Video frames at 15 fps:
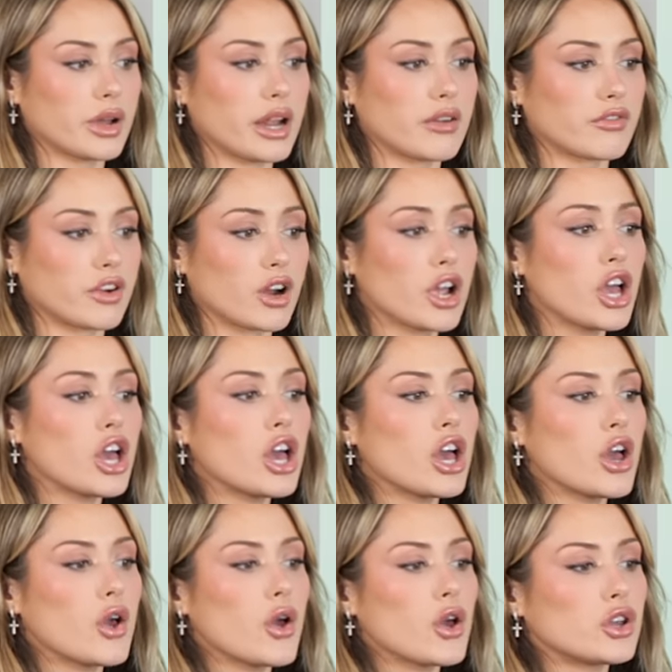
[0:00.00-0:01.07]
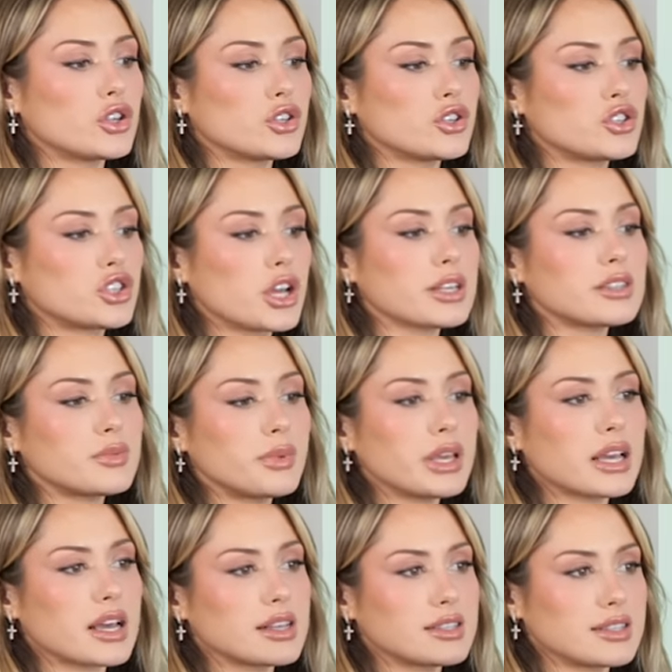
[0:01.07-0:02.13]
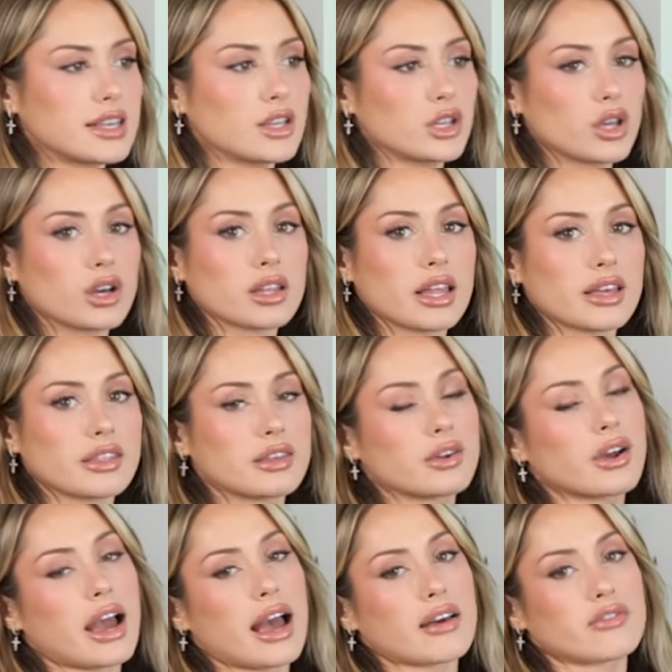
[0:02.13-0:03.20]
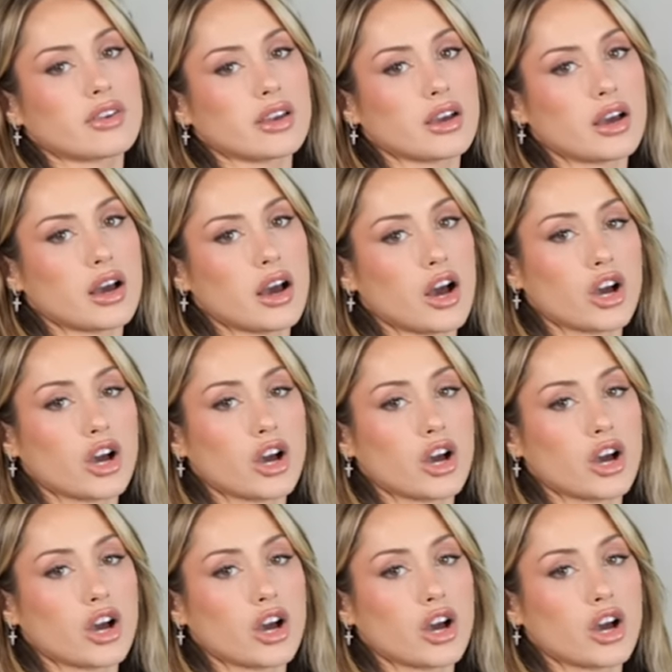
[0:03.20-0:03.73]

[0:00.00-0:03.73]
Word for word: whatever just because they look like they're having